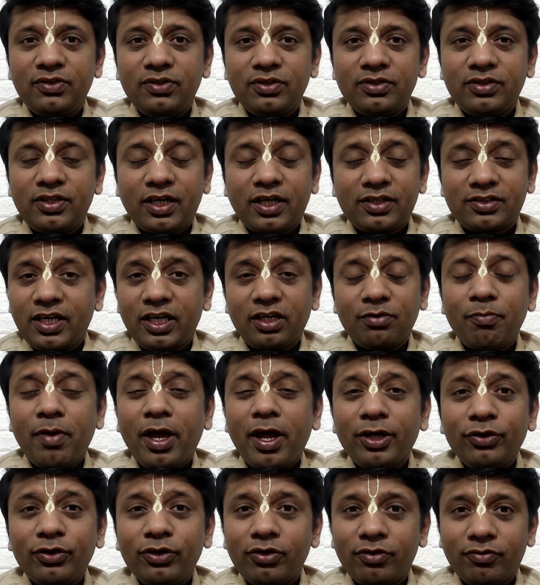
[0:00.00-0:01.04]
That's like
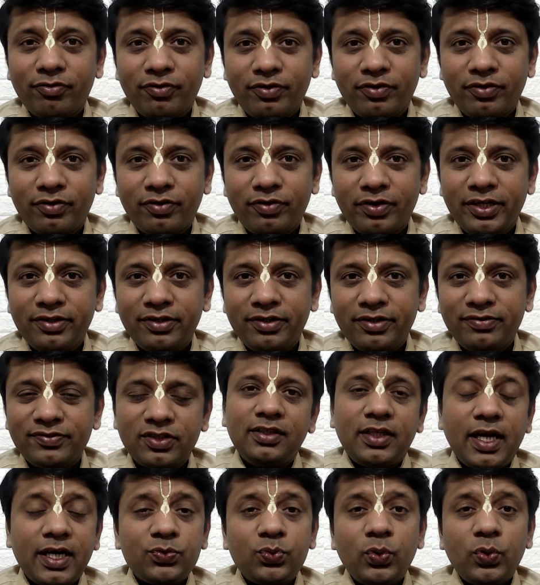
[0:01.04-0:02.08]
manual of our life.
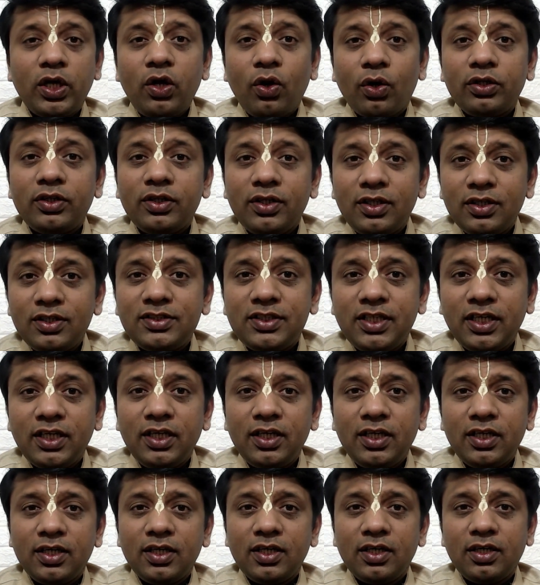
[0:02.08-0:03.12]
That's why on this day,
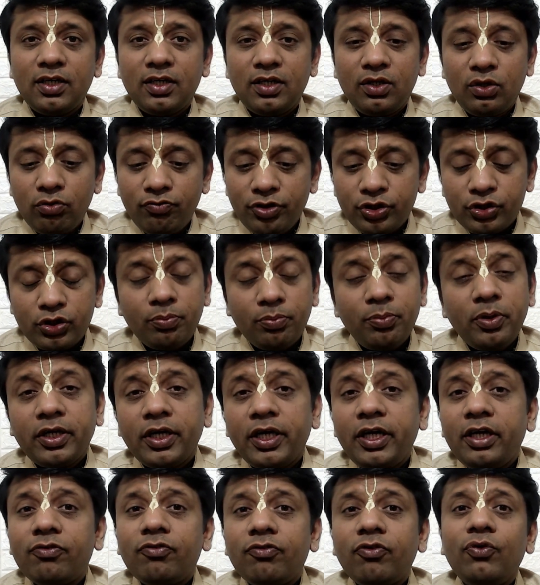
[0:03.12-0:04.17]
we should be
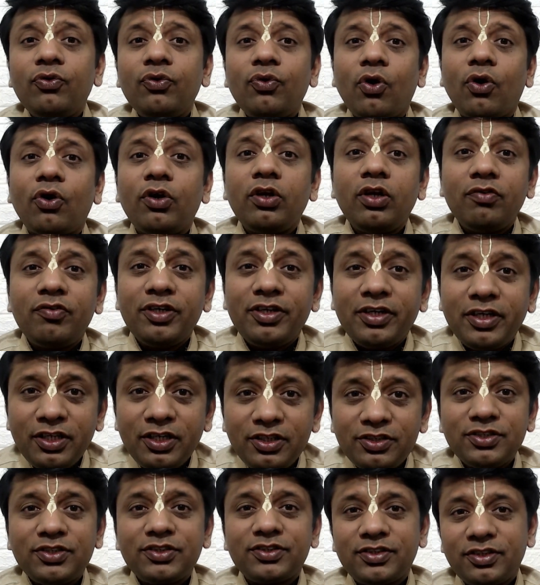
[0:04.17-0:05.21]
grateful to all our
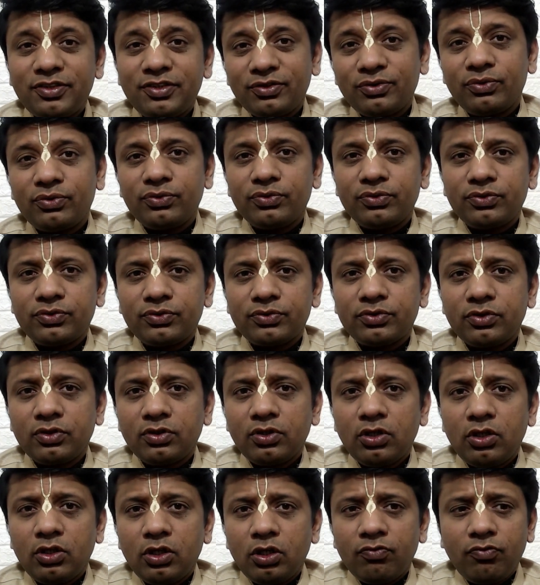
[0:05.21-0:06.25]
teachers and gurus.
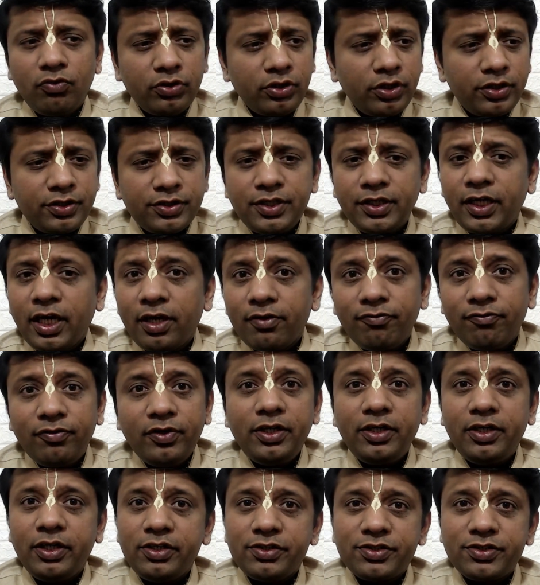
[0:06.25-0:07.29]
For that sake, every
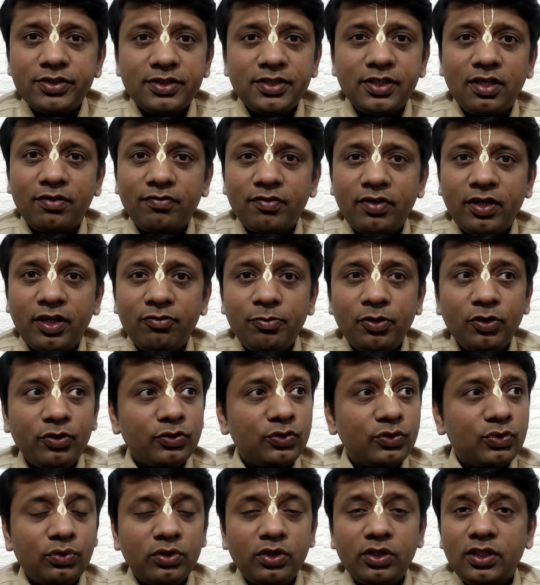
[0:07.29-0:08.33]
teachers in our life, because
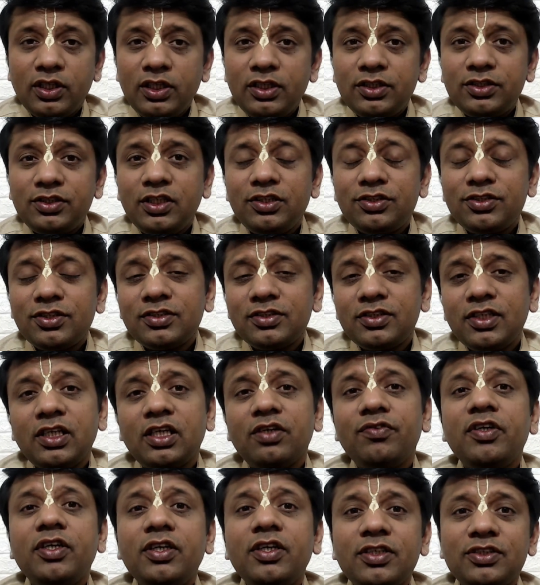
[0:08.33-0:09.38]
these teachers are
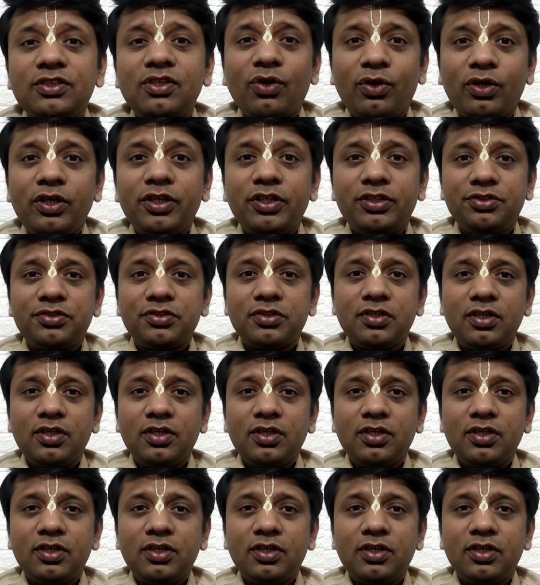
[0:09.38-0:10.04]
giving us knowledge.